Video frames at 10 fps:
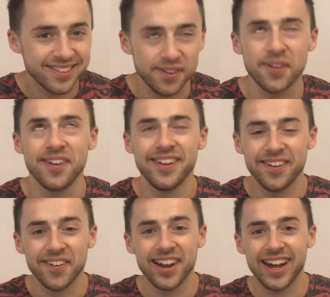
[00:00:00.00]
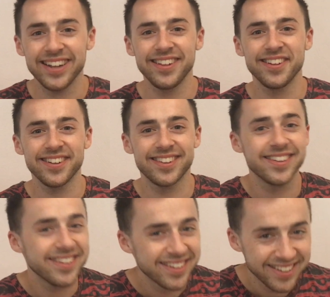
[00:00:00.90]
no, or
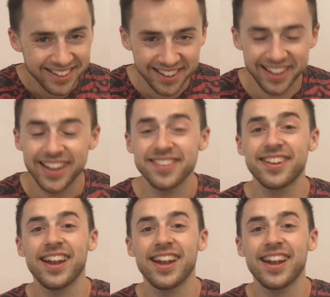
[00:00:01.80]
landed. Is